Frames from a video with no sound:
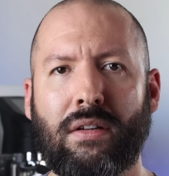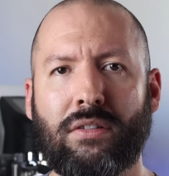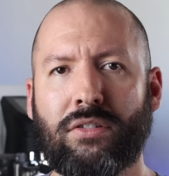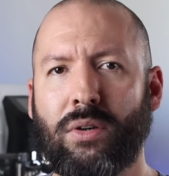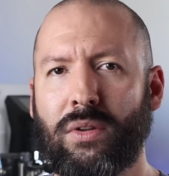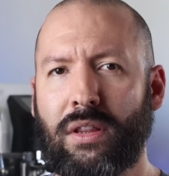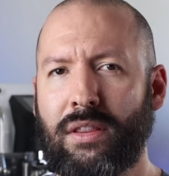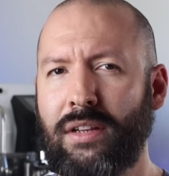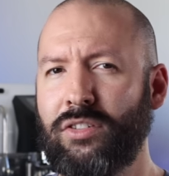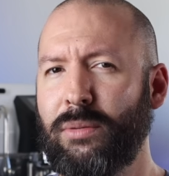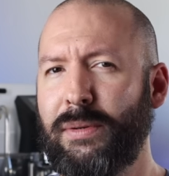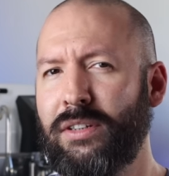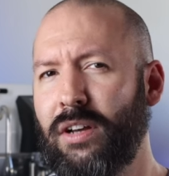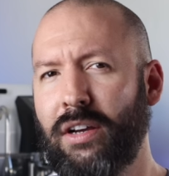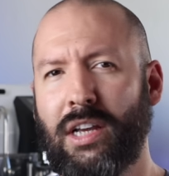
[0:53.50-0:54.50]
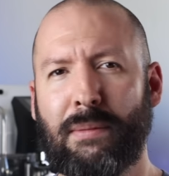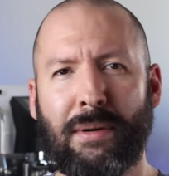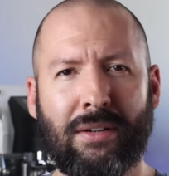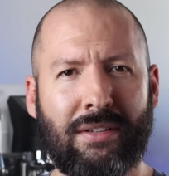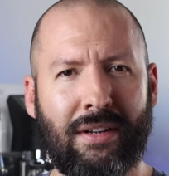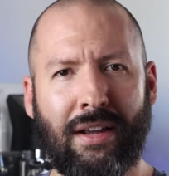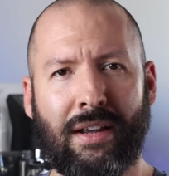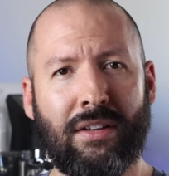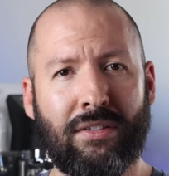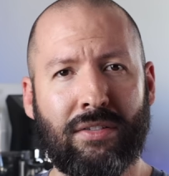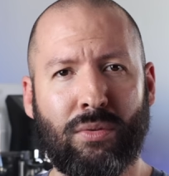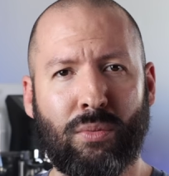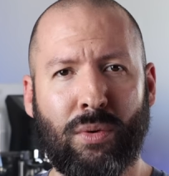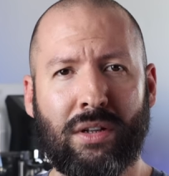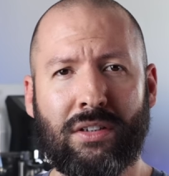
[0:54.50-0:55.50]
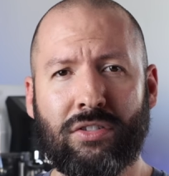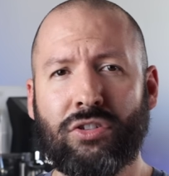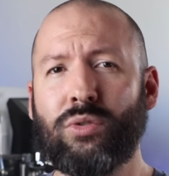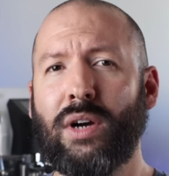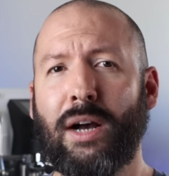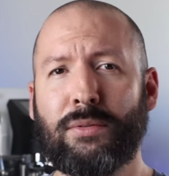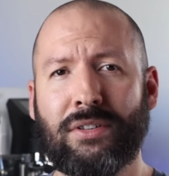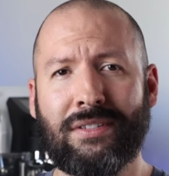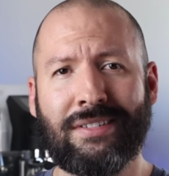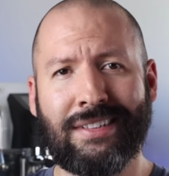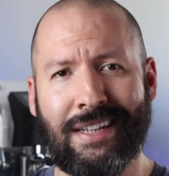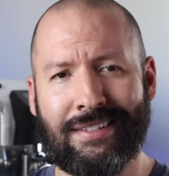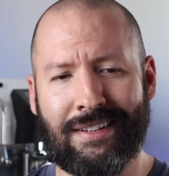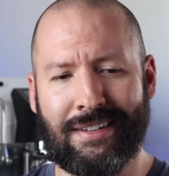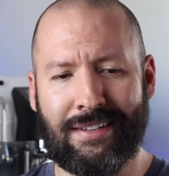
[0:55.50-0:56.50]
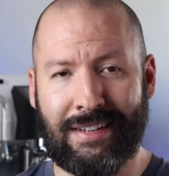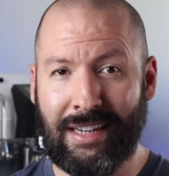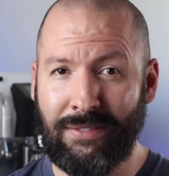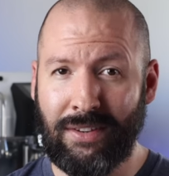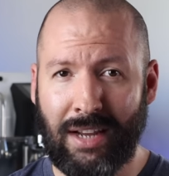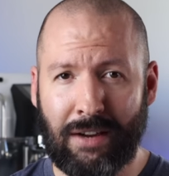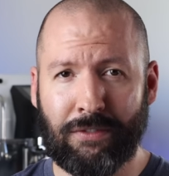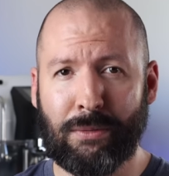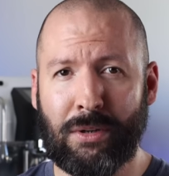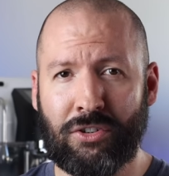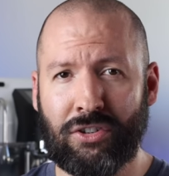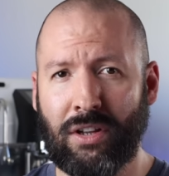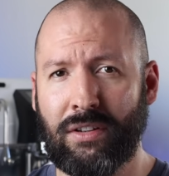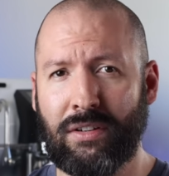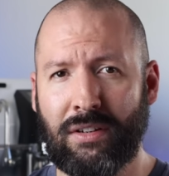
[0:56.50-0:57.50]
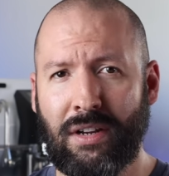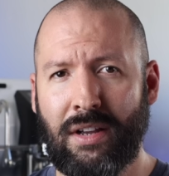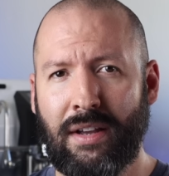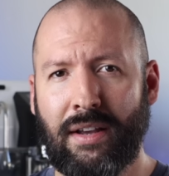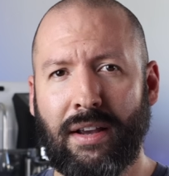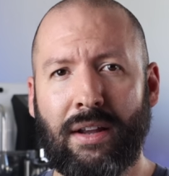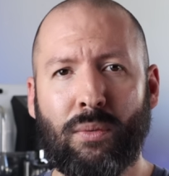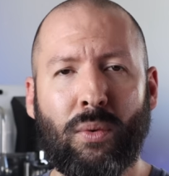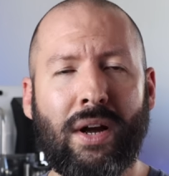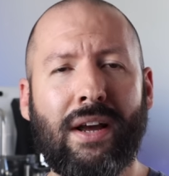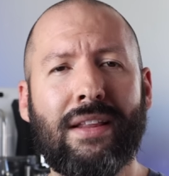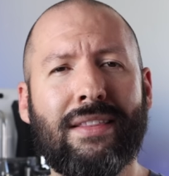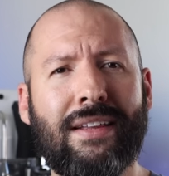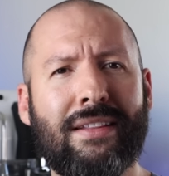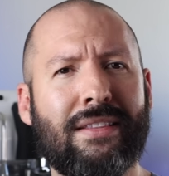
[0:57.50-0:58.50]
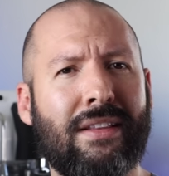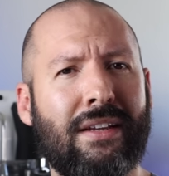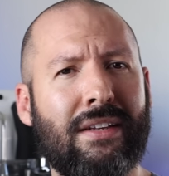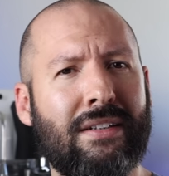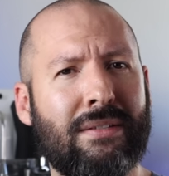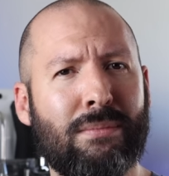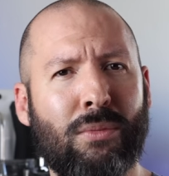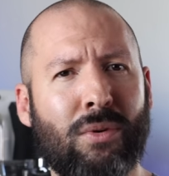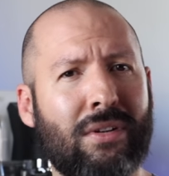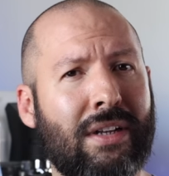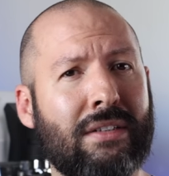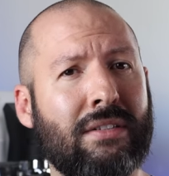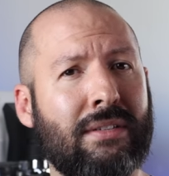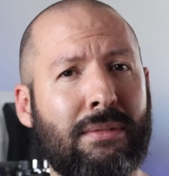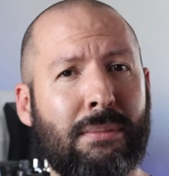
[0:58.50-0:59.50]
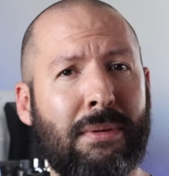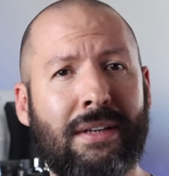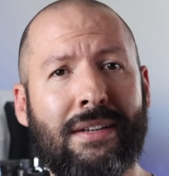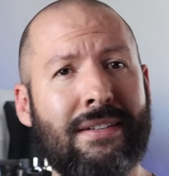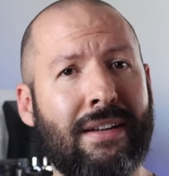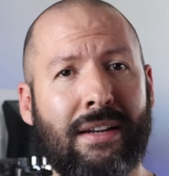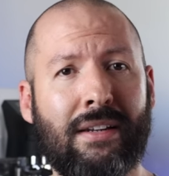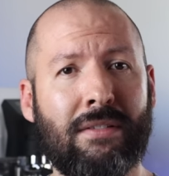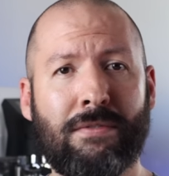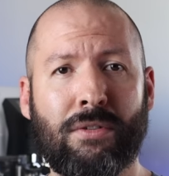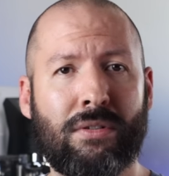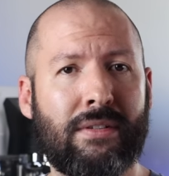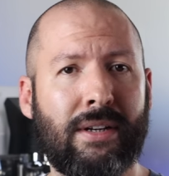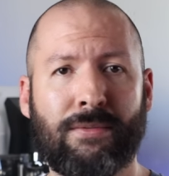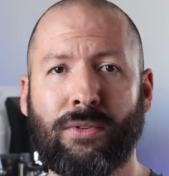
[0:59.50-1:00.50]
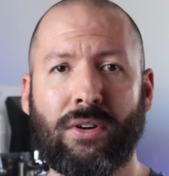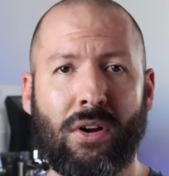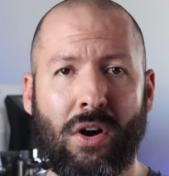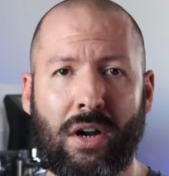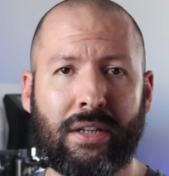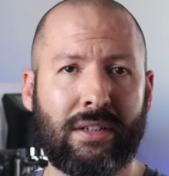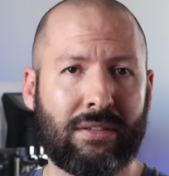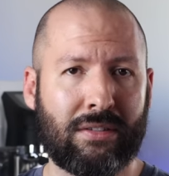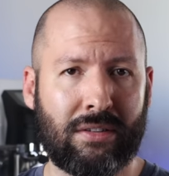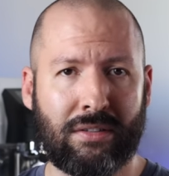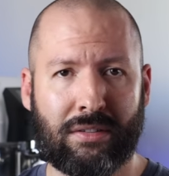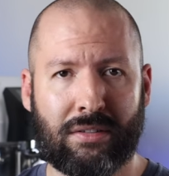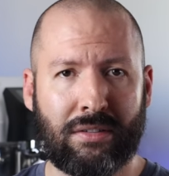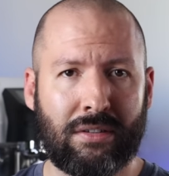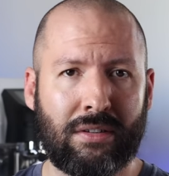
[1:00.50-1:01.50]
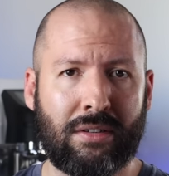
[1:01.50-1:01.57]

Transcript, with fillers: So the things I'll be talking about today is where these two options tend to deviate from each other, and why I think they more or less seem to be intended for different audiences.